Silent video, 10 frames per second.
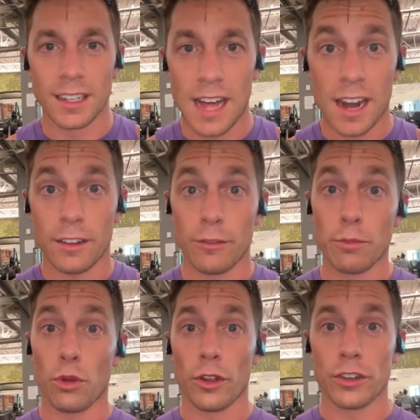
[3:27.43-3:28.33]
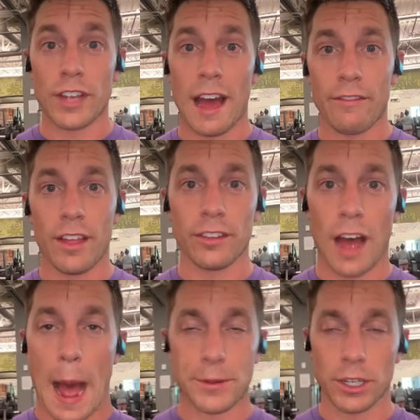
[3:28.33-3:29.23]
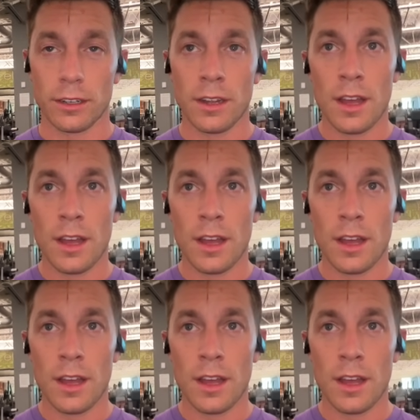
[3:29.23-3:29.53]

A lot of employers have this option.